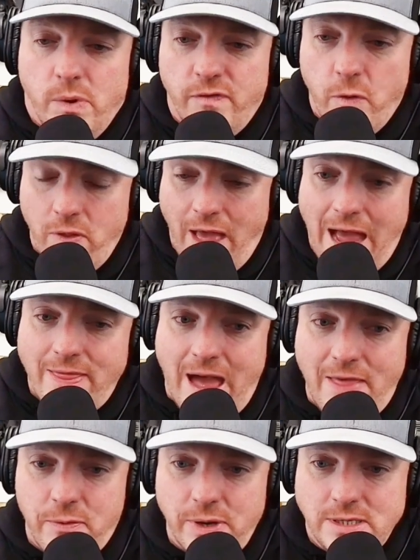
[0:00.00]
Before that,
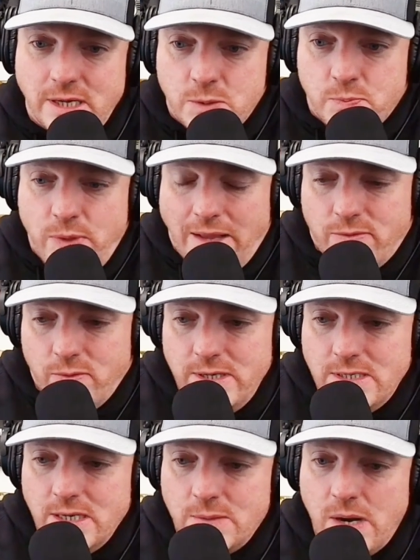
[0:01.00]
that
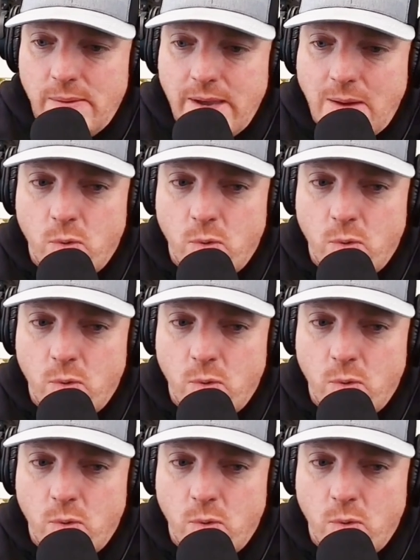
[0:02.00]
3.6 probably